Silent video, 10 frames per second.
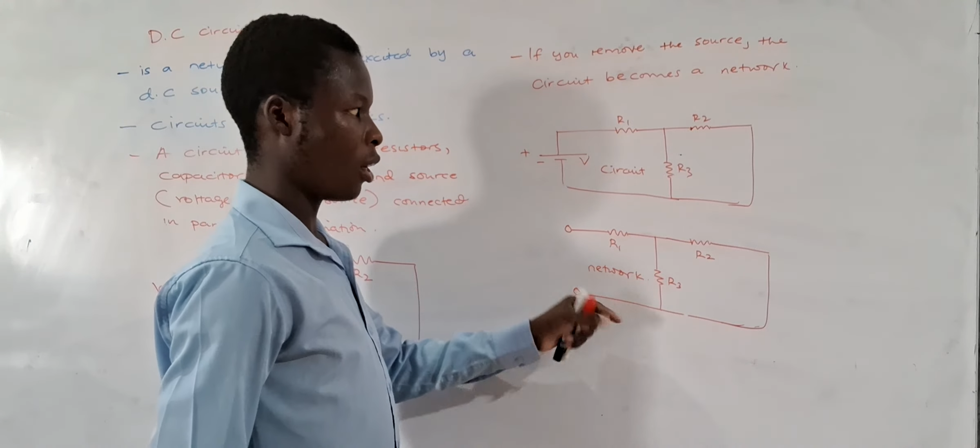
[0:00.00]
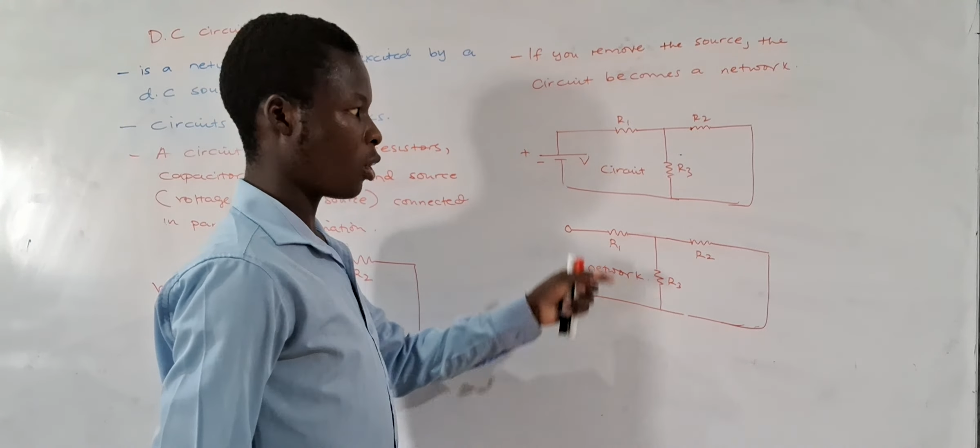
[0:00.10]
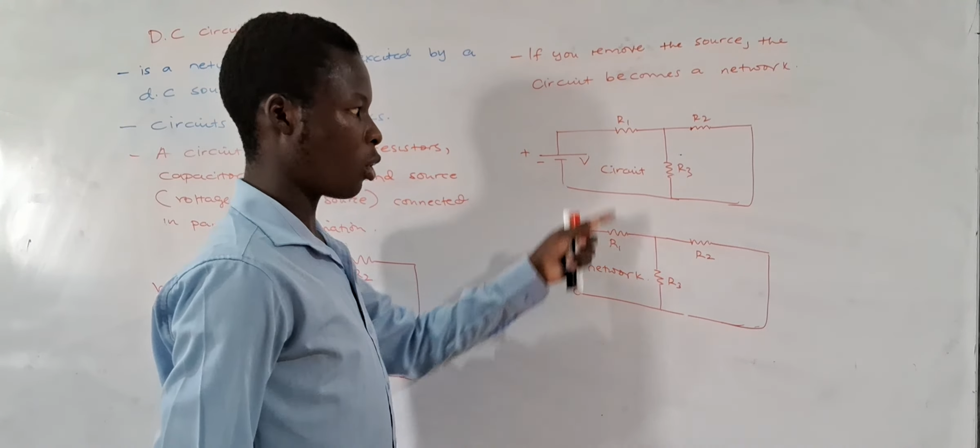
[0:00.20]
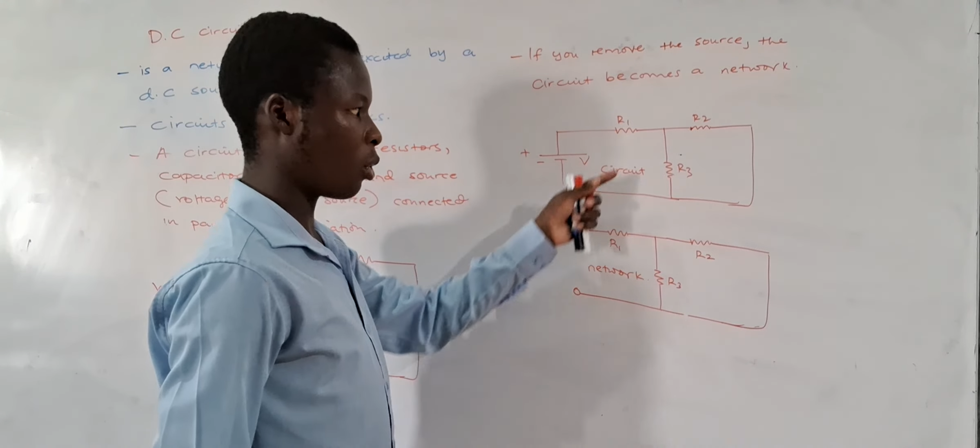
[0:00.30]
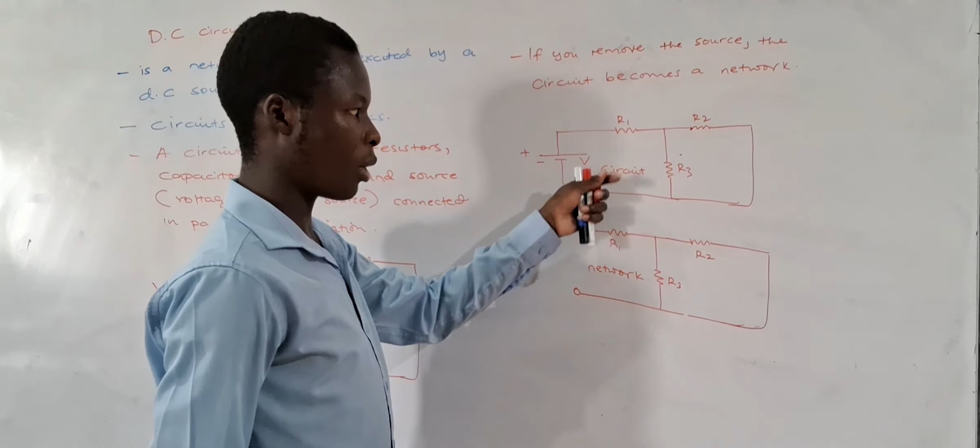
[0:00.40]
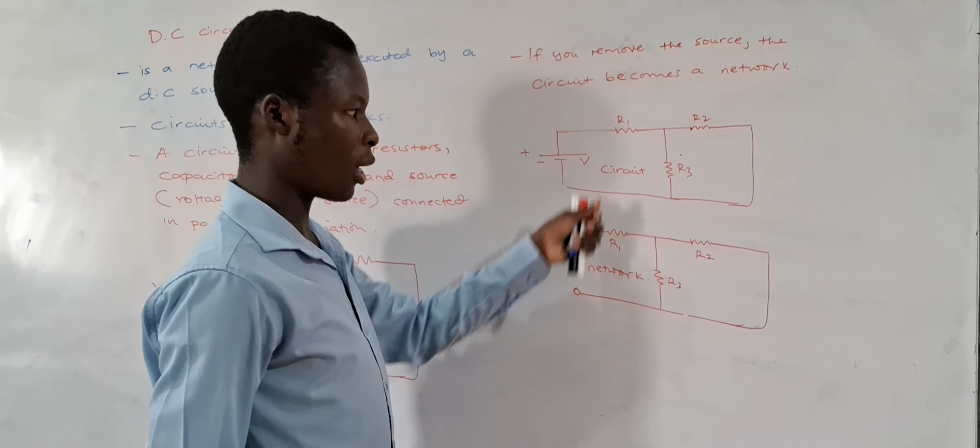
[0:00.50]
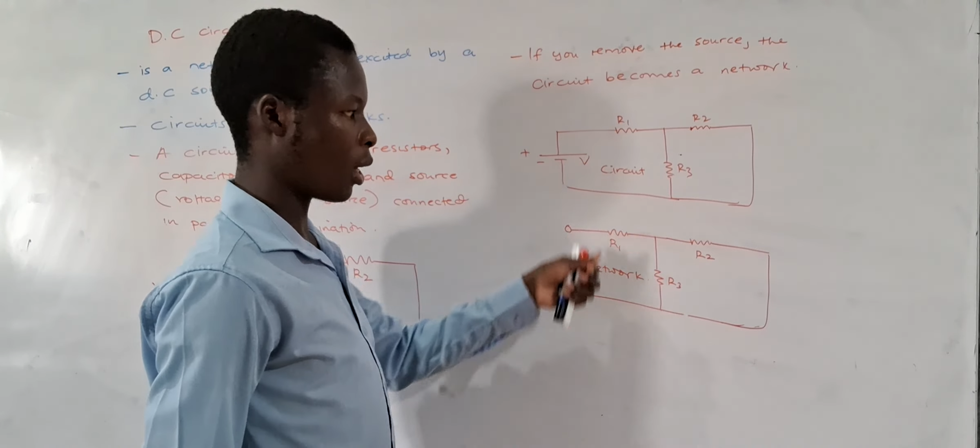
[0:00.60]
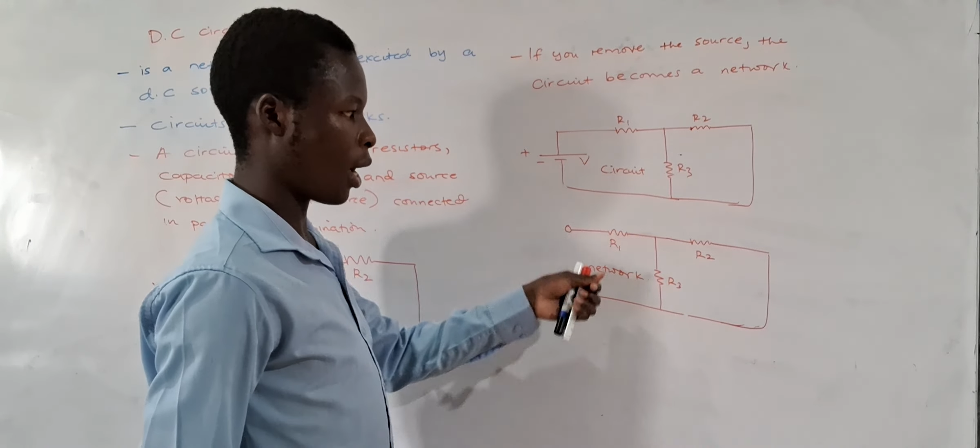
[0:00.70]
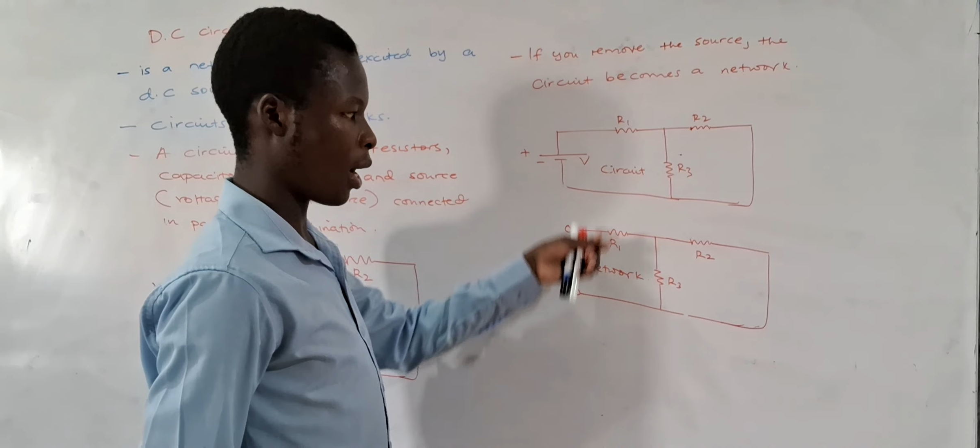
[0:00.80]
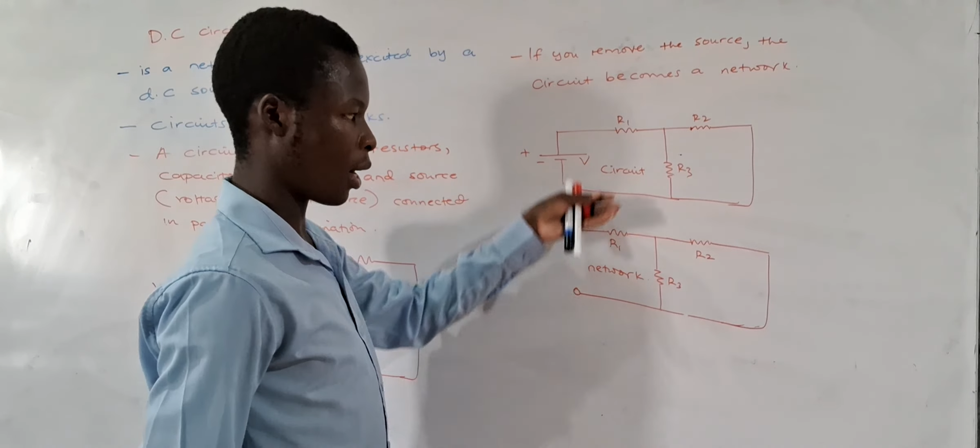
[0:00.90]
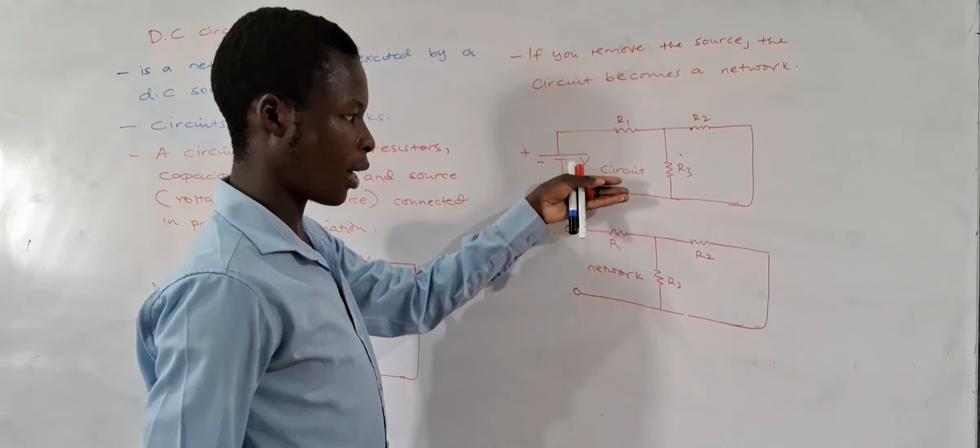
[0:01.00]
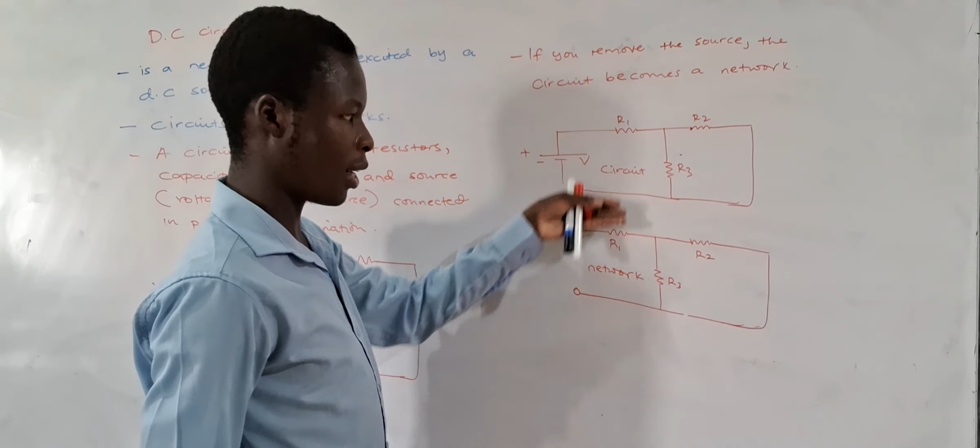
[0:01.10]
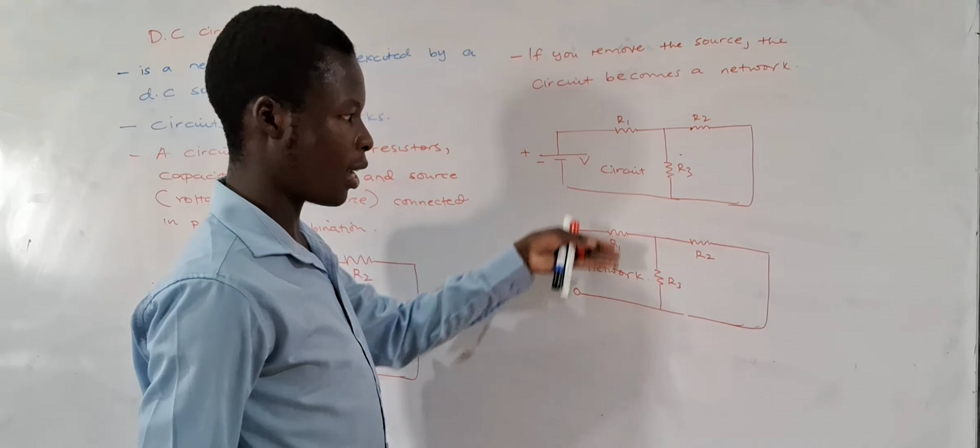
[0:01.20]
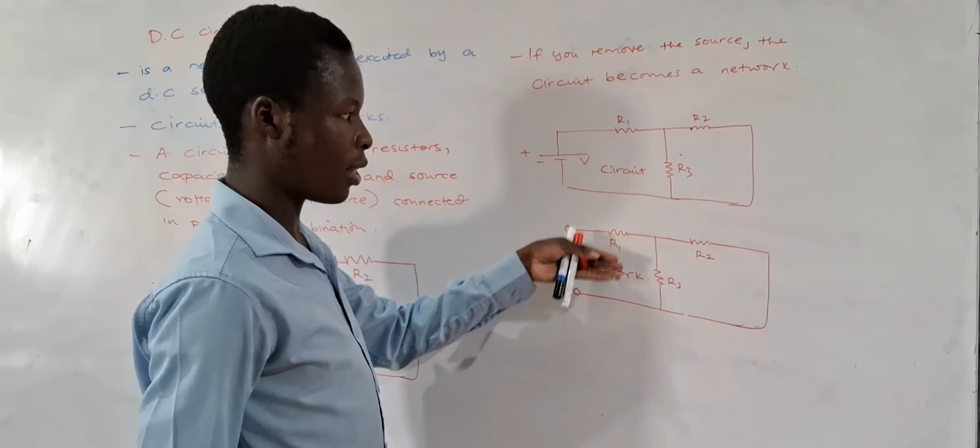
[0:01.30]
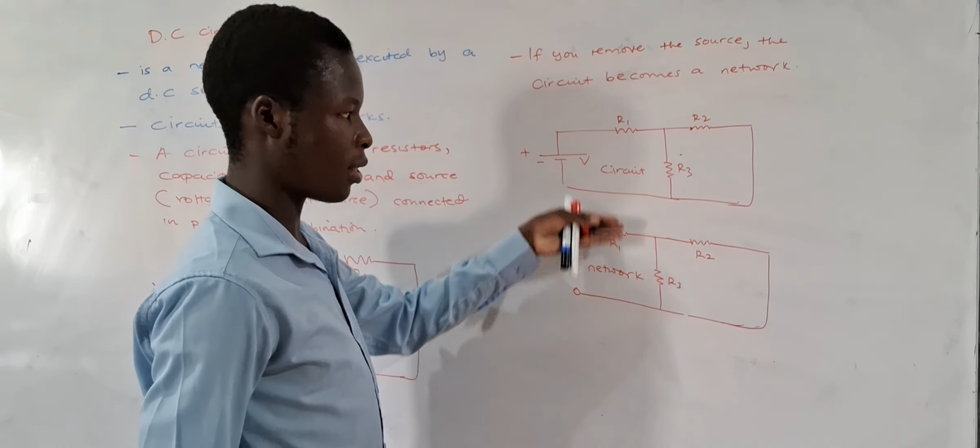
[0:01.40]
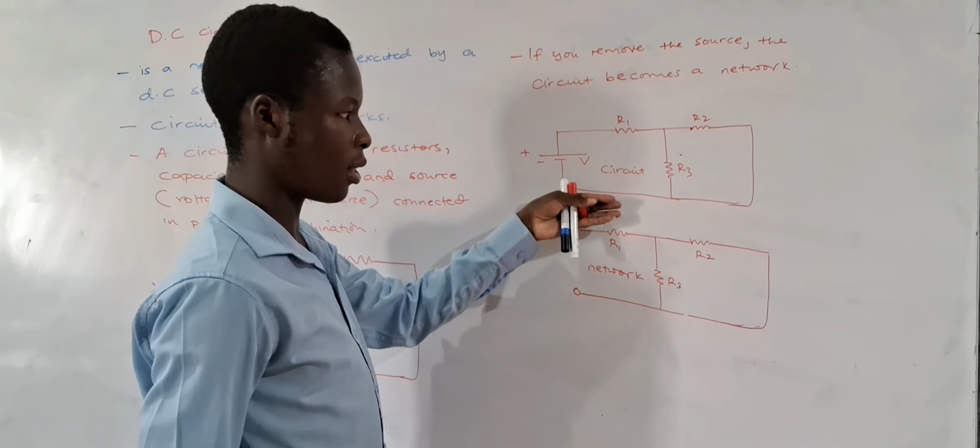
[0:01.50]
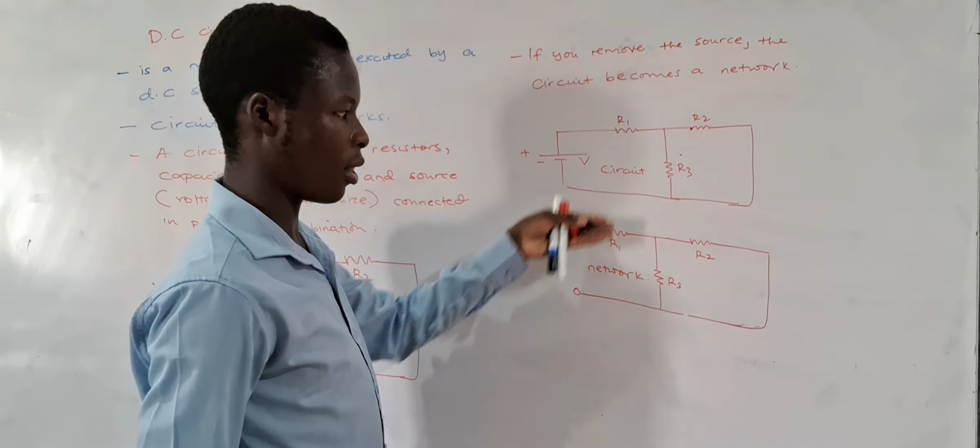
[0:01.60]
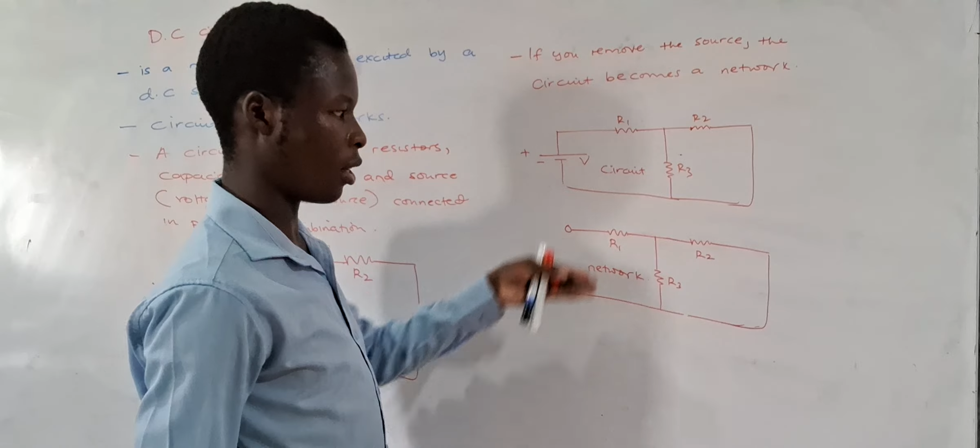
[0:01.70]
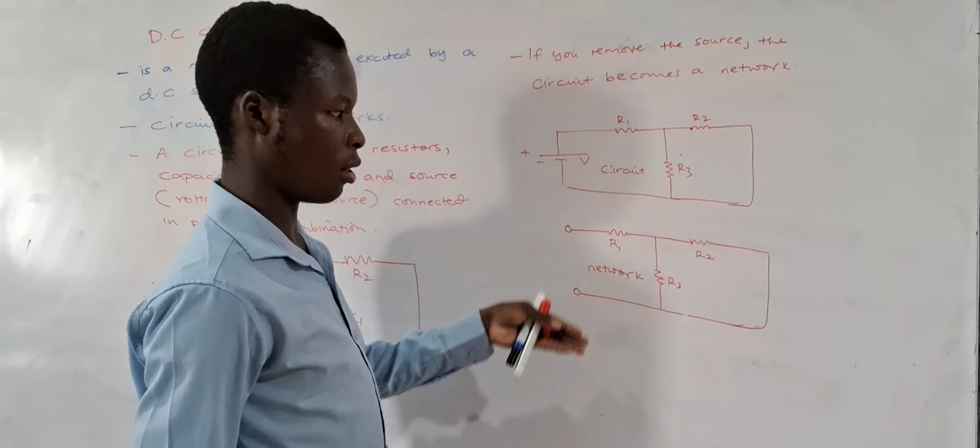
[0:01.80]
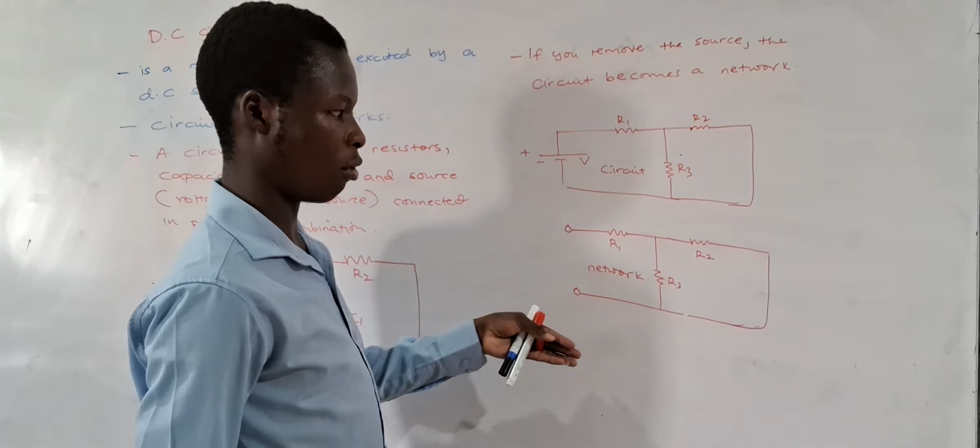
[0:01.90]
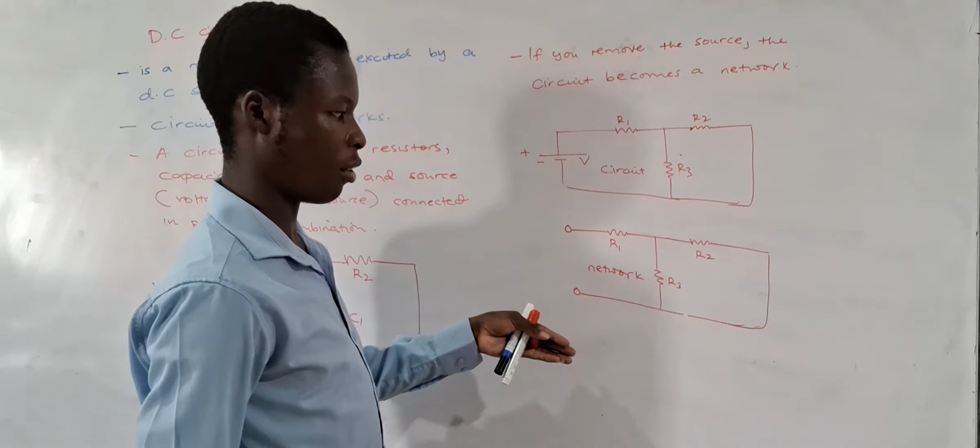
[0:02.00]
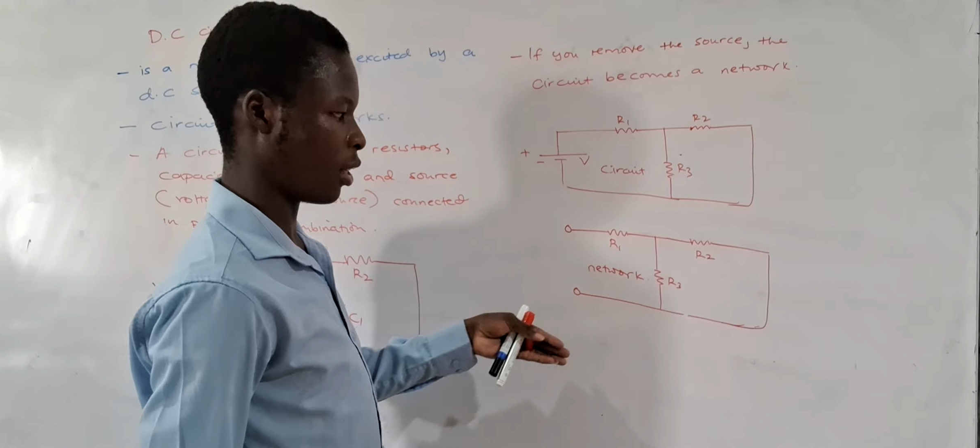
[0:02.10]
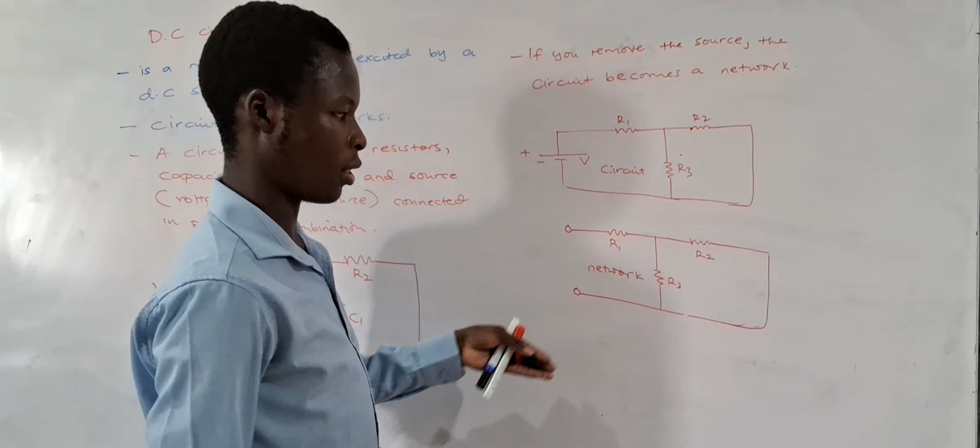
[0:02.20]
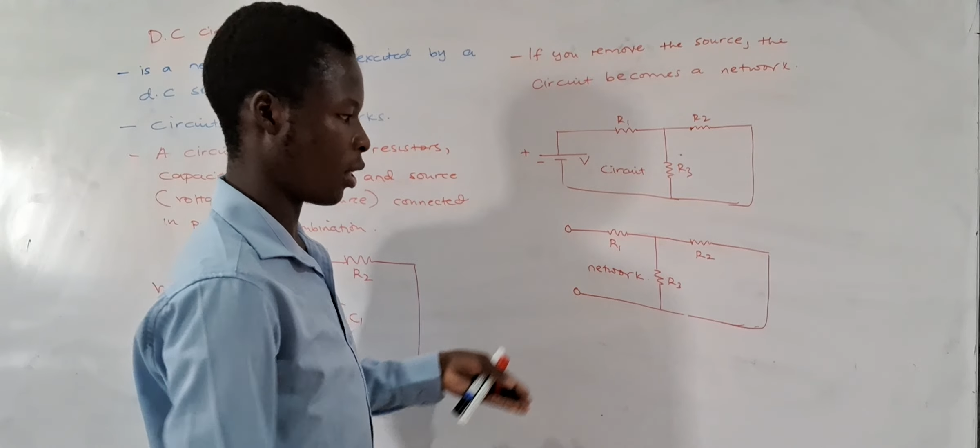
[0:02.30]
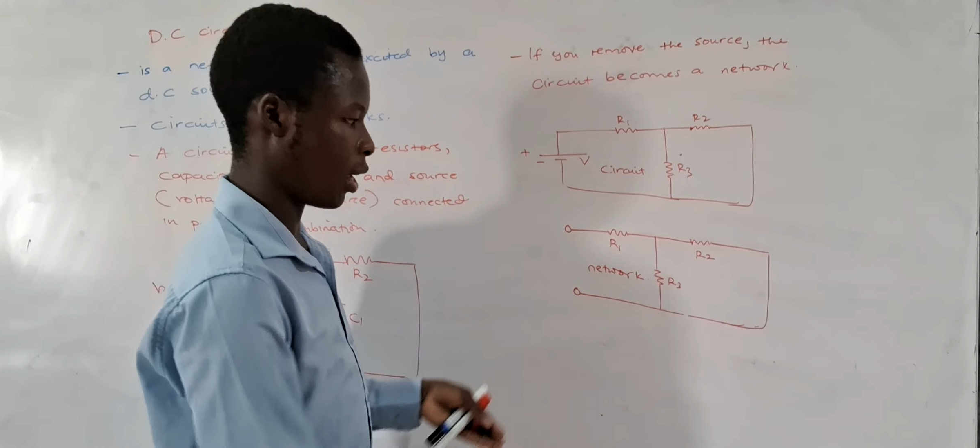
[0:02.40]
So you can clearly see the difference.